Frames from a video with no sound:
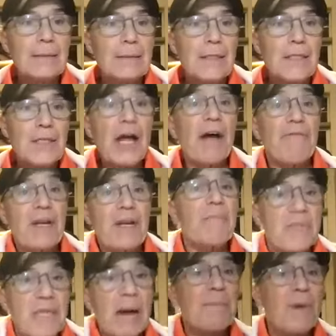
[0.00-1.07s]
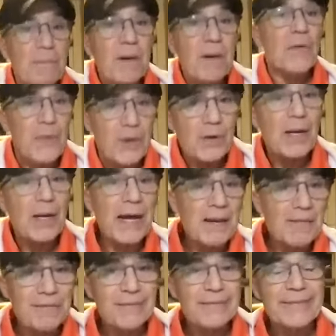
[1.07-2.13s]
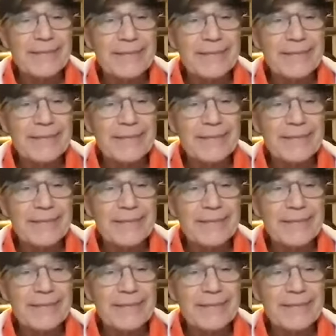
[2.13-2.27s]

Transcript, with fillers: stuff comes up about their life